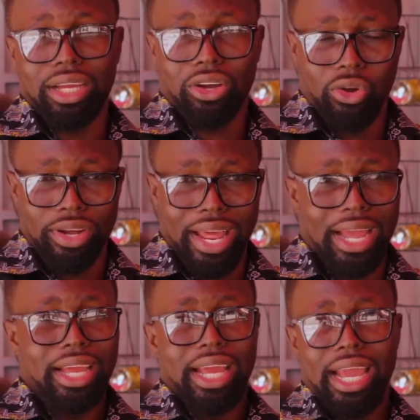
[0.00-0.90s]
on that.
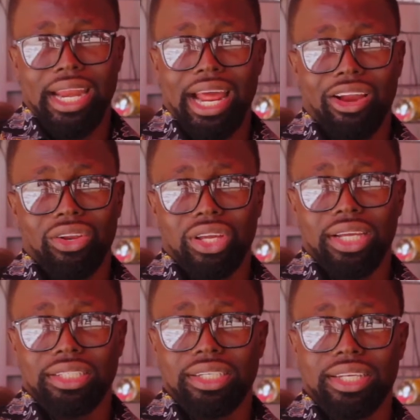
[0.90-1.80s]
And our
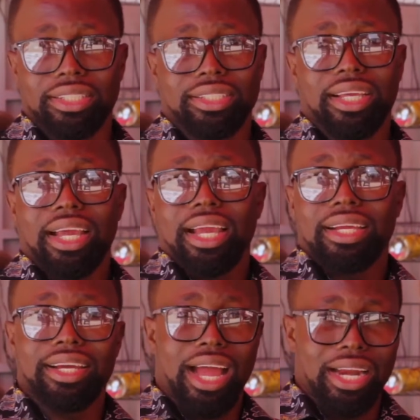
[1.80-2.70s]
location is
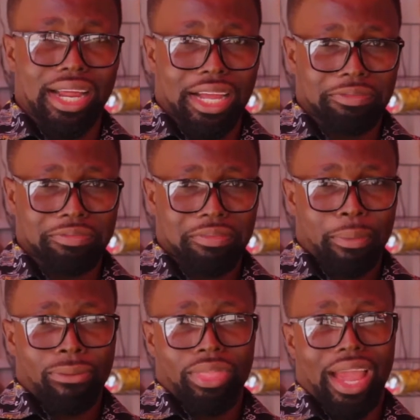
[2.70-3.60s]
Ghana,
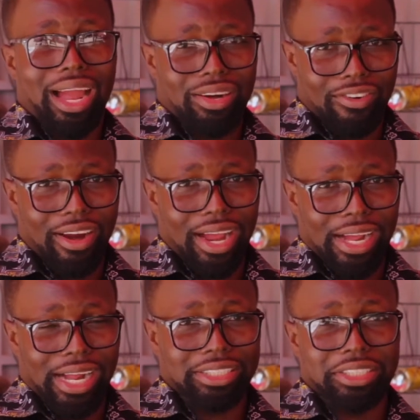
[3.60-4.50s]
Accra,
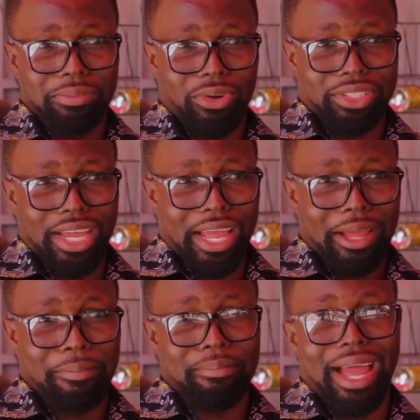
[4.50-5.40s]
Achimota,
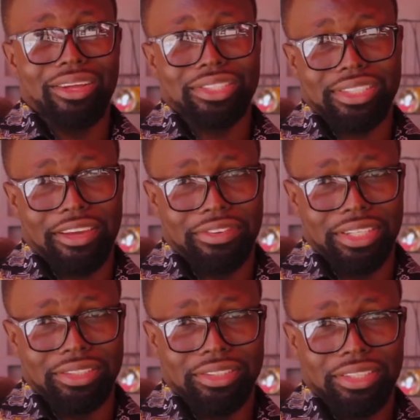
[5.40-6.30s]
Mile 7.
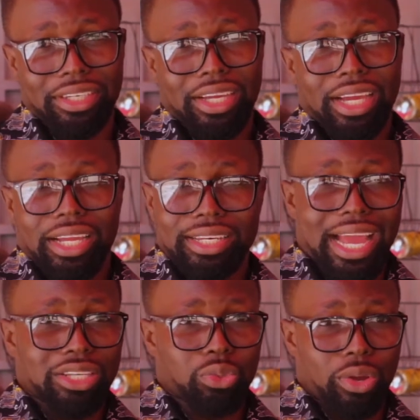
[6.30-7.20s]

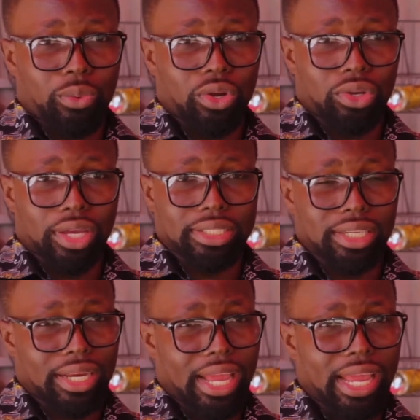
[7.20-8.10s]
That's where we're
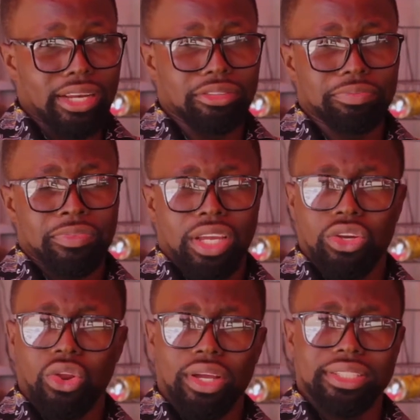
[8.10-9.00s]
located. And
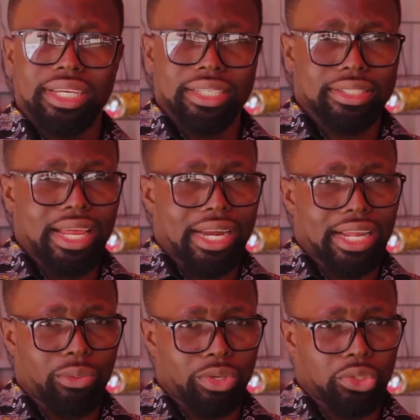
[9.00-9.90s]
not just that
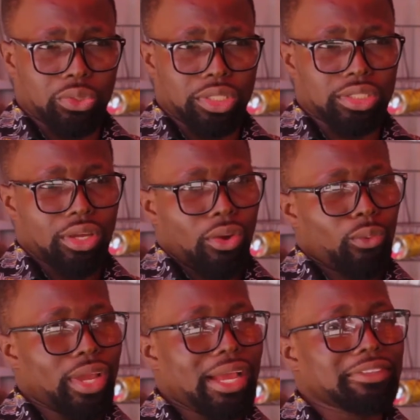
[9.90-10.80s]
we treat.
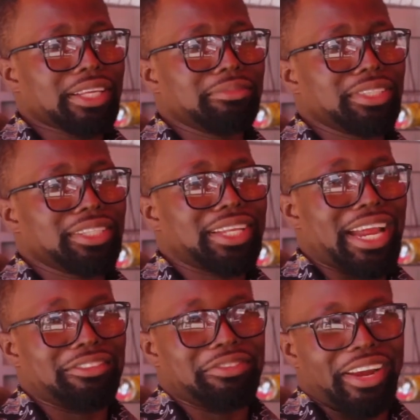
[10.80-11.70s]
We have something that
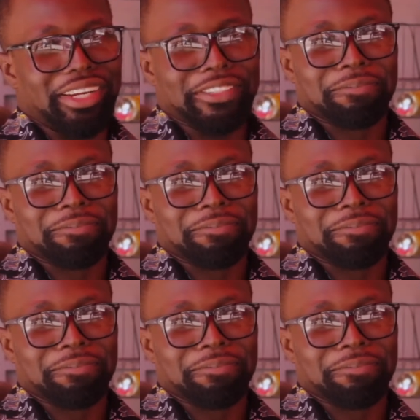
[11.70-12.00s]
is very